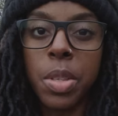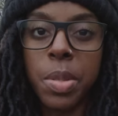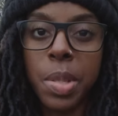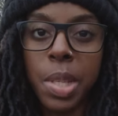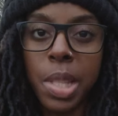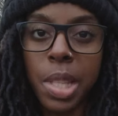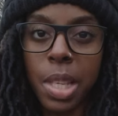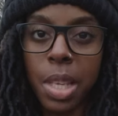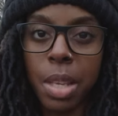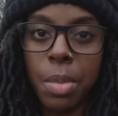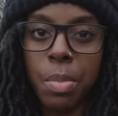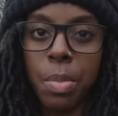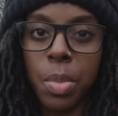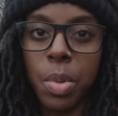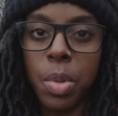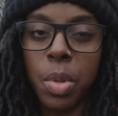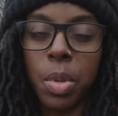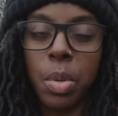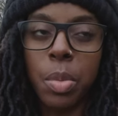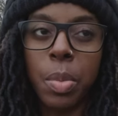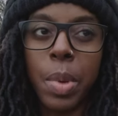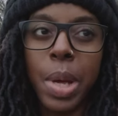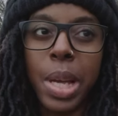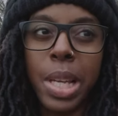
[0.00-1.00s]
using the
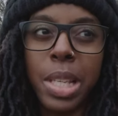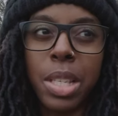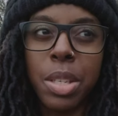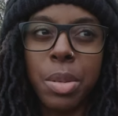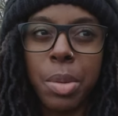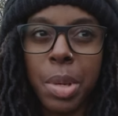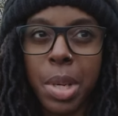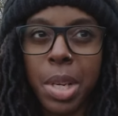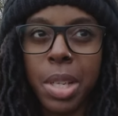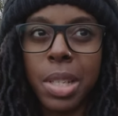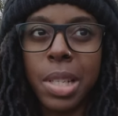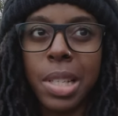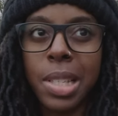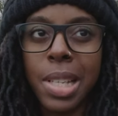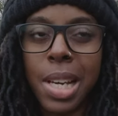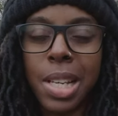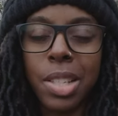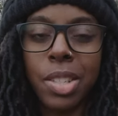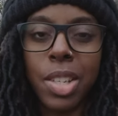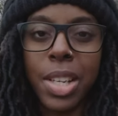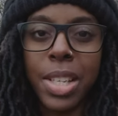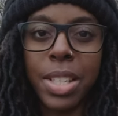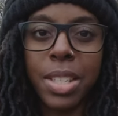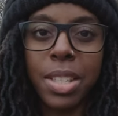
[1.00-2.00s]
gimbal and you can't
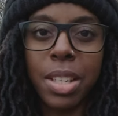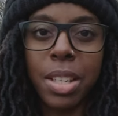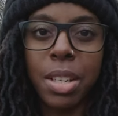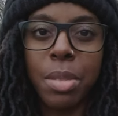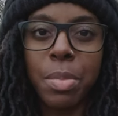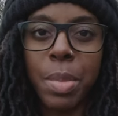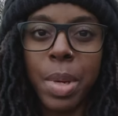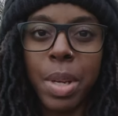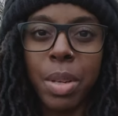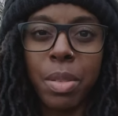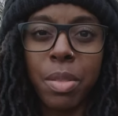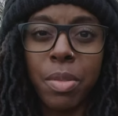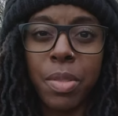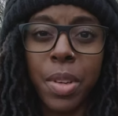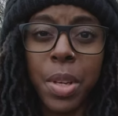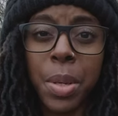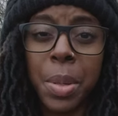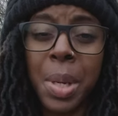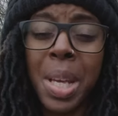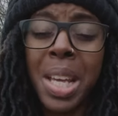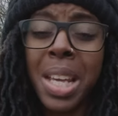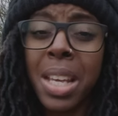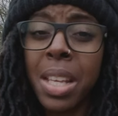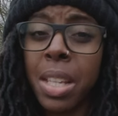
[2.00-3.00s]
attach an external
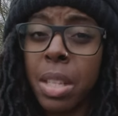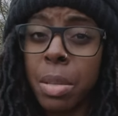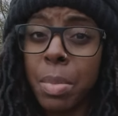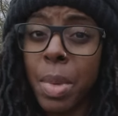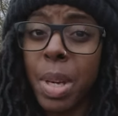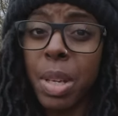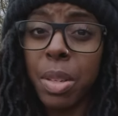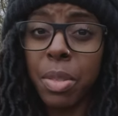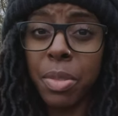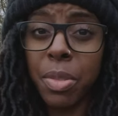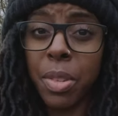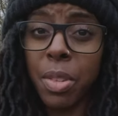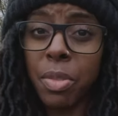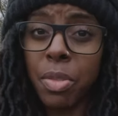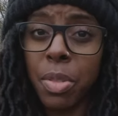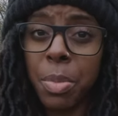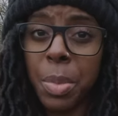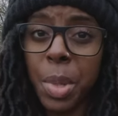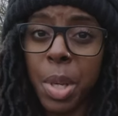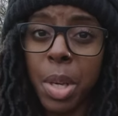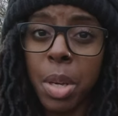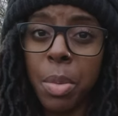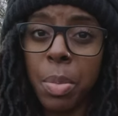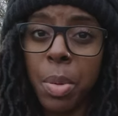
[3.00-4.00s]
microphone, the microphone
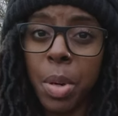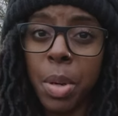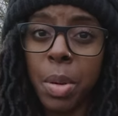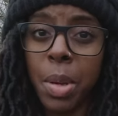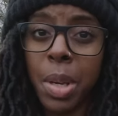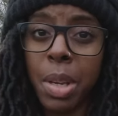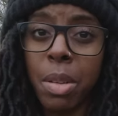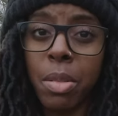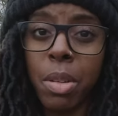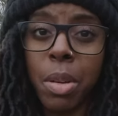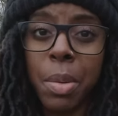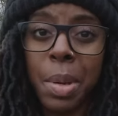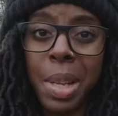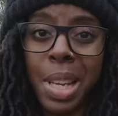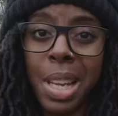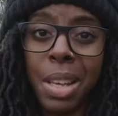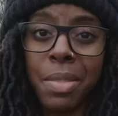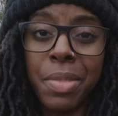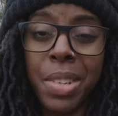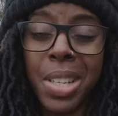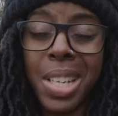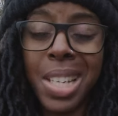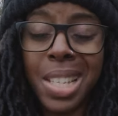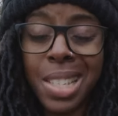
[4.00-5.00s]
from the GoPro HERO
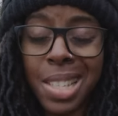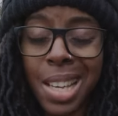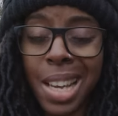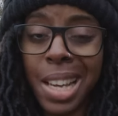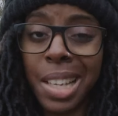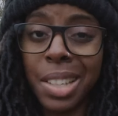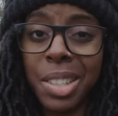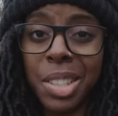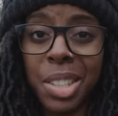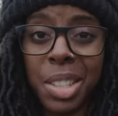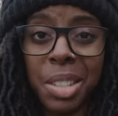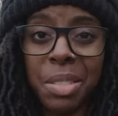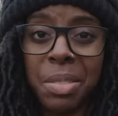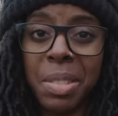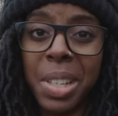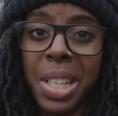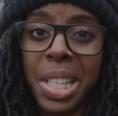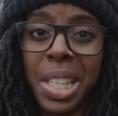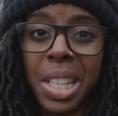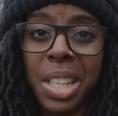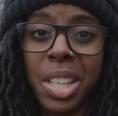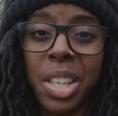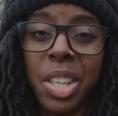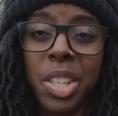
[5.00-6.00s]
11 is actually
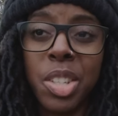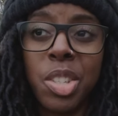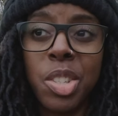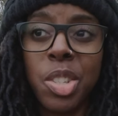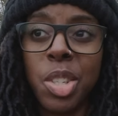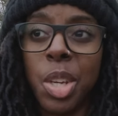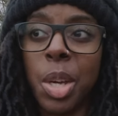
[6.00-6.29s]
really good.